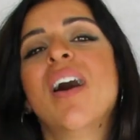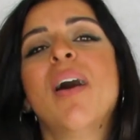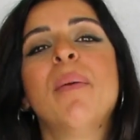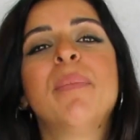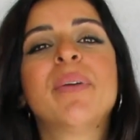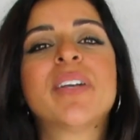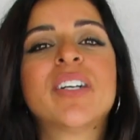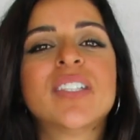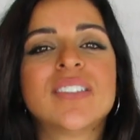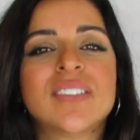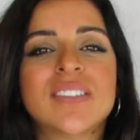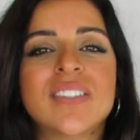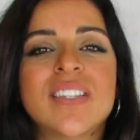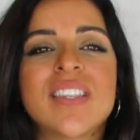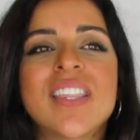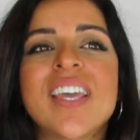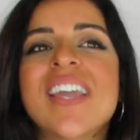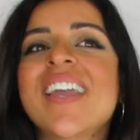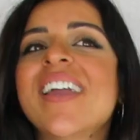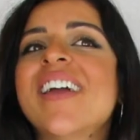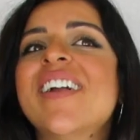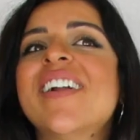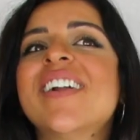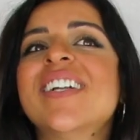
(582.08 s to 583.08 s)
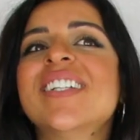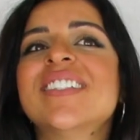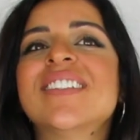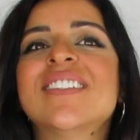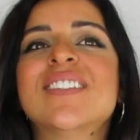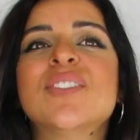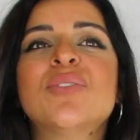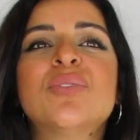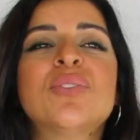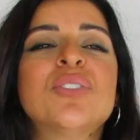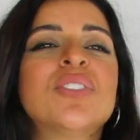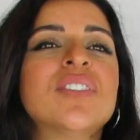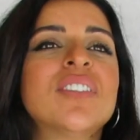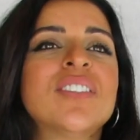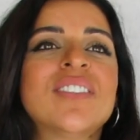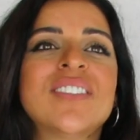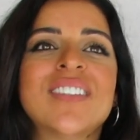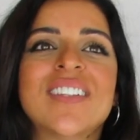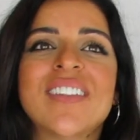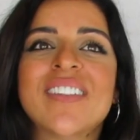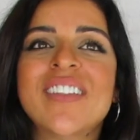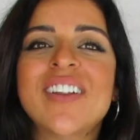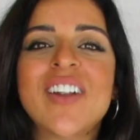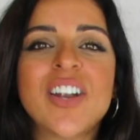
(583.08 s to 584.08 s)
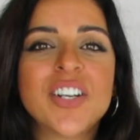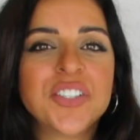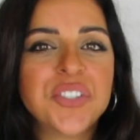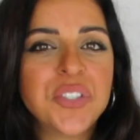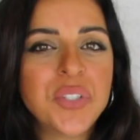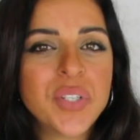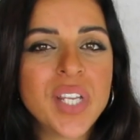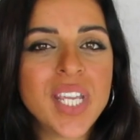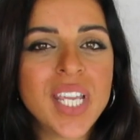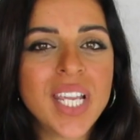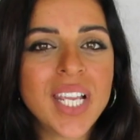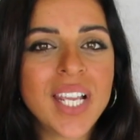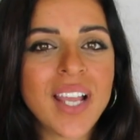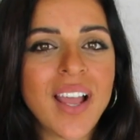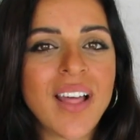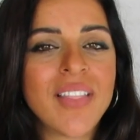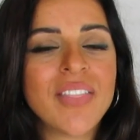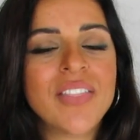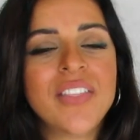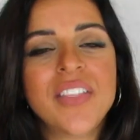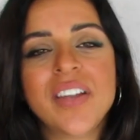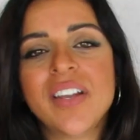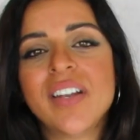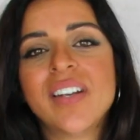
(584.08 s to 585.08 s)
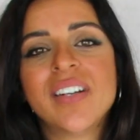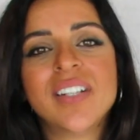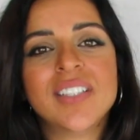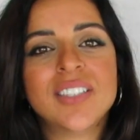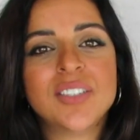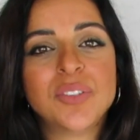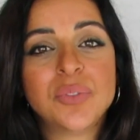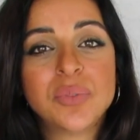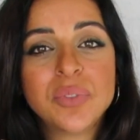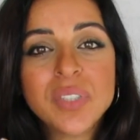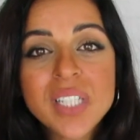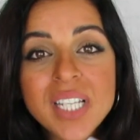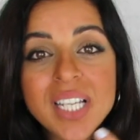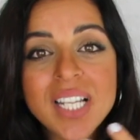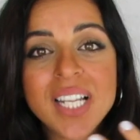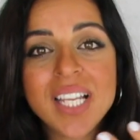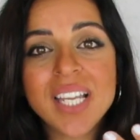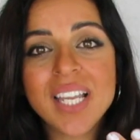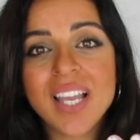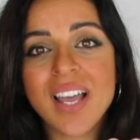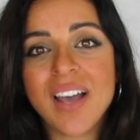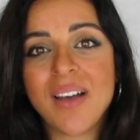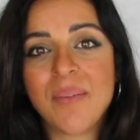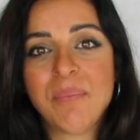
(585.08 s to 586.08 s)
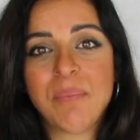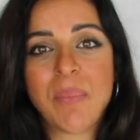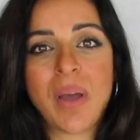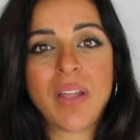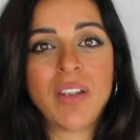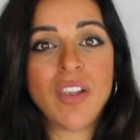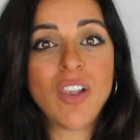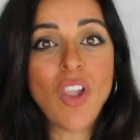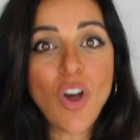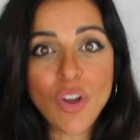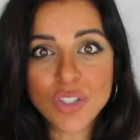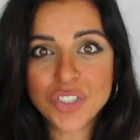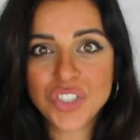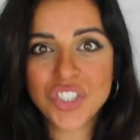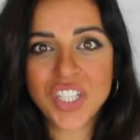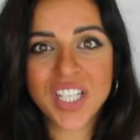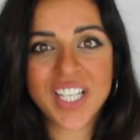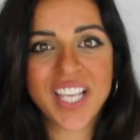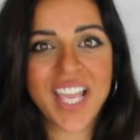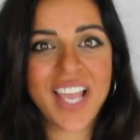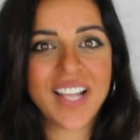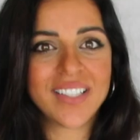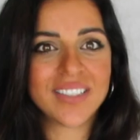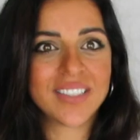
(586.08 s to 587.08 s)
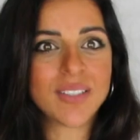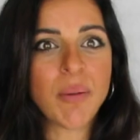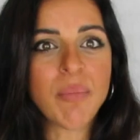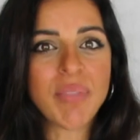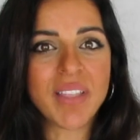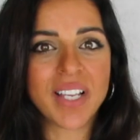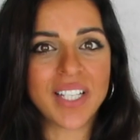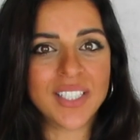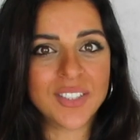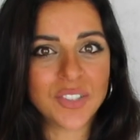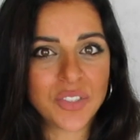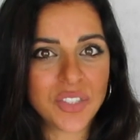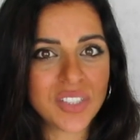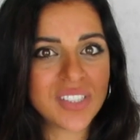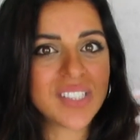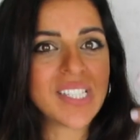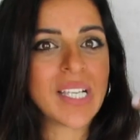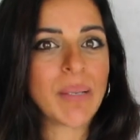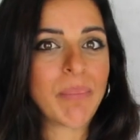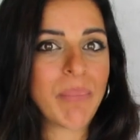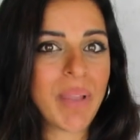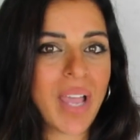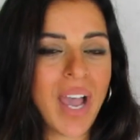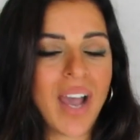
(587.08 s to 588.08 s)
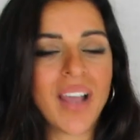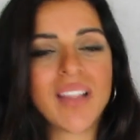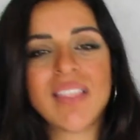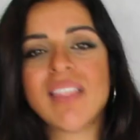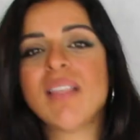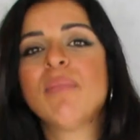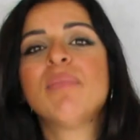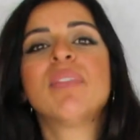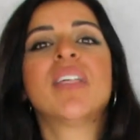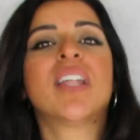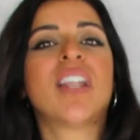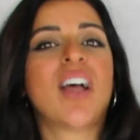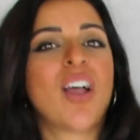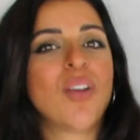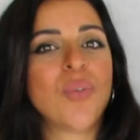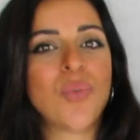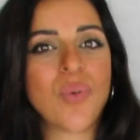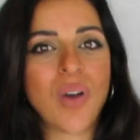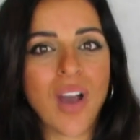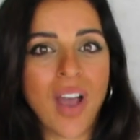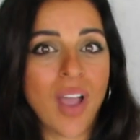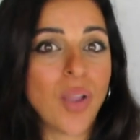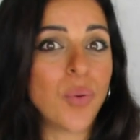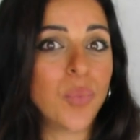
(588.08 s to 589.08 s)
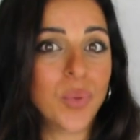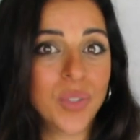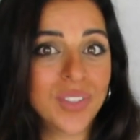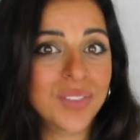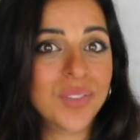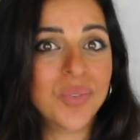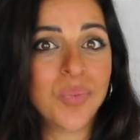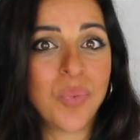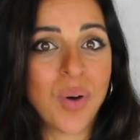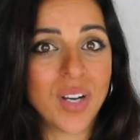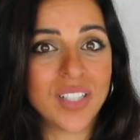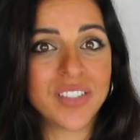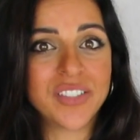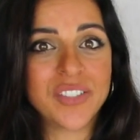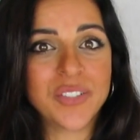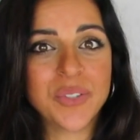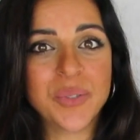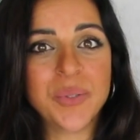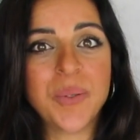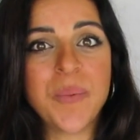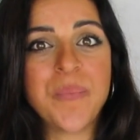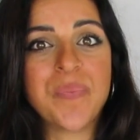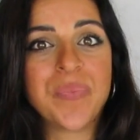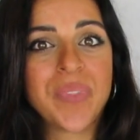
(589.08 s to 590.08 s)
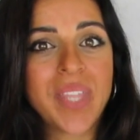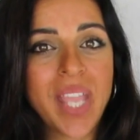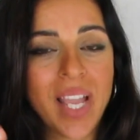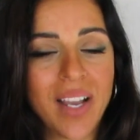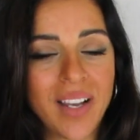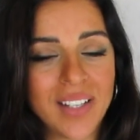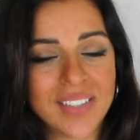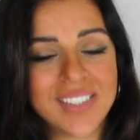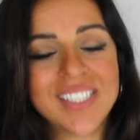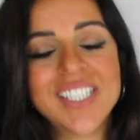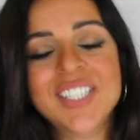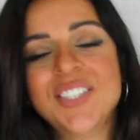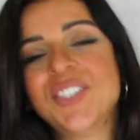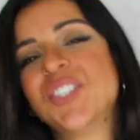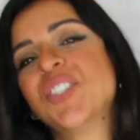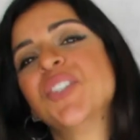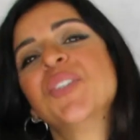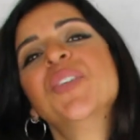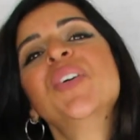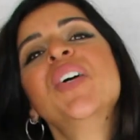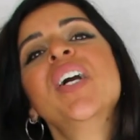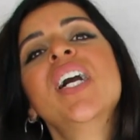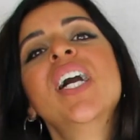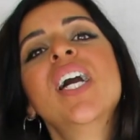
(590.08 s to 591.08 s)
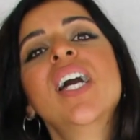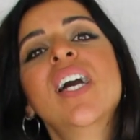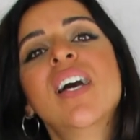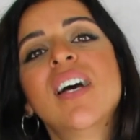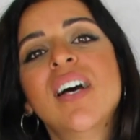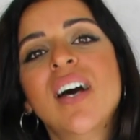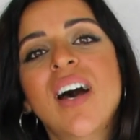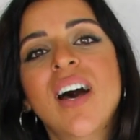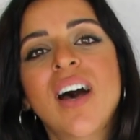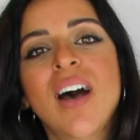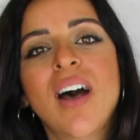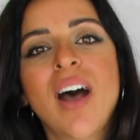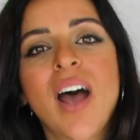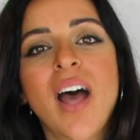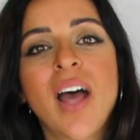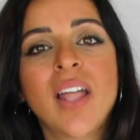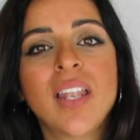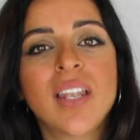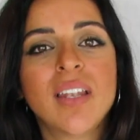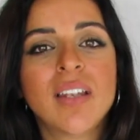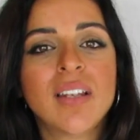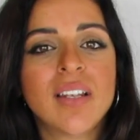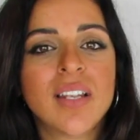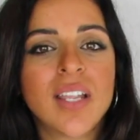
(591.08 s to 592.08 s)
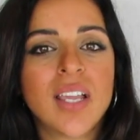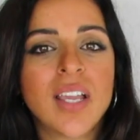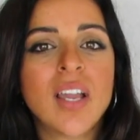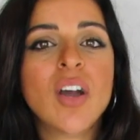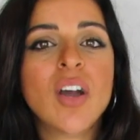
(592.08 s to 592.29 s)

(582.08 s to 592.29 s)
because they are unique and there is really a logic and something interesting behind them that I would want to teach you, and